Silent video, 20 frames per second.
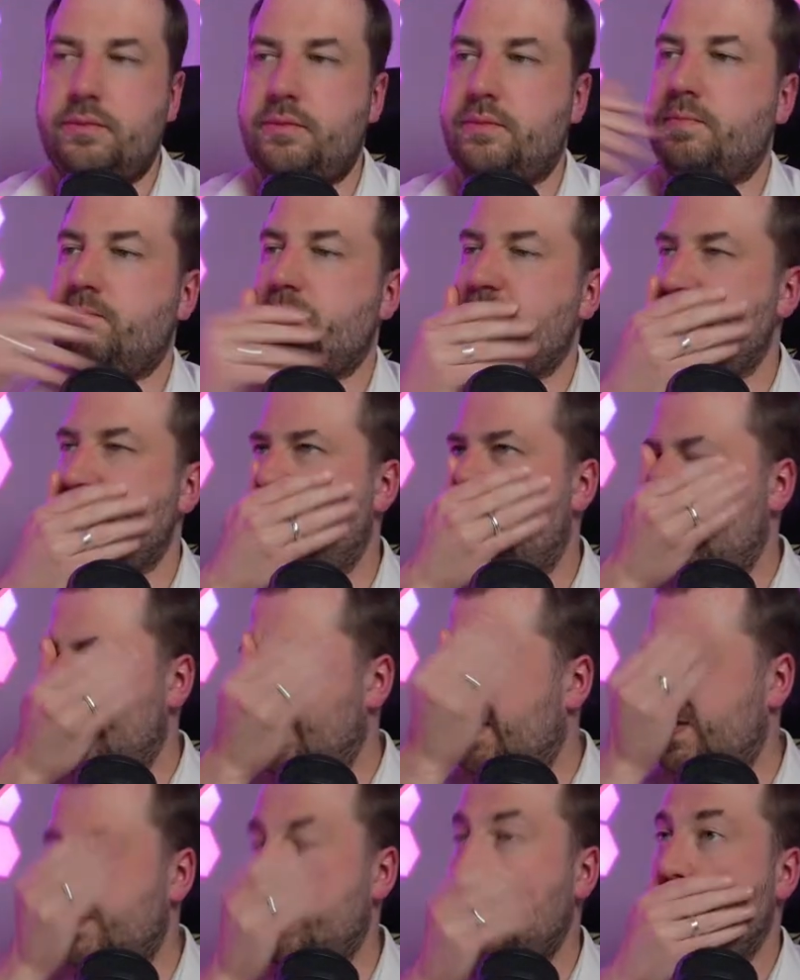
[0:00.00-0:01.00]
Right,
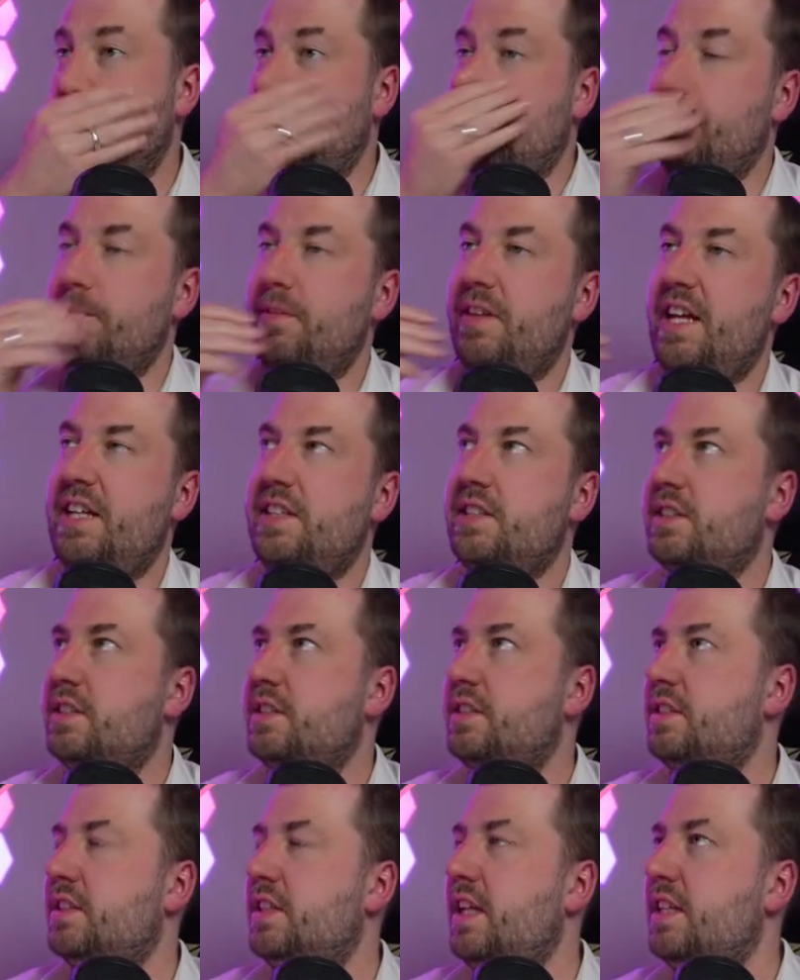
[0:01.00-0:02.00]
so let's
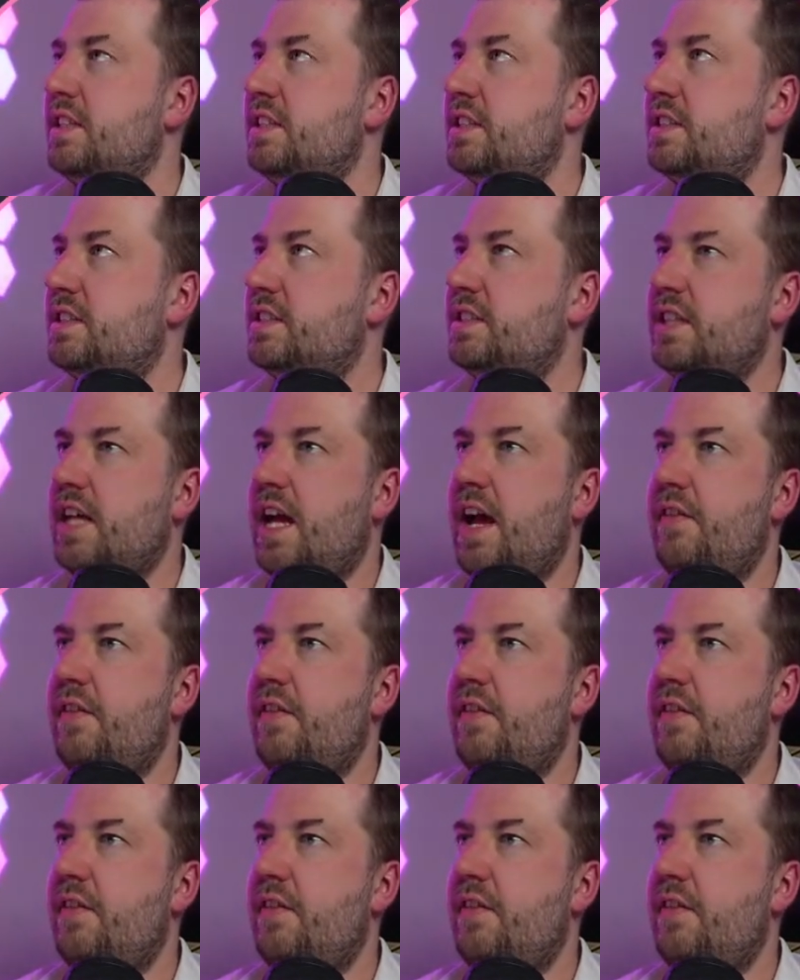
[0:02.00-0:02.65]
have some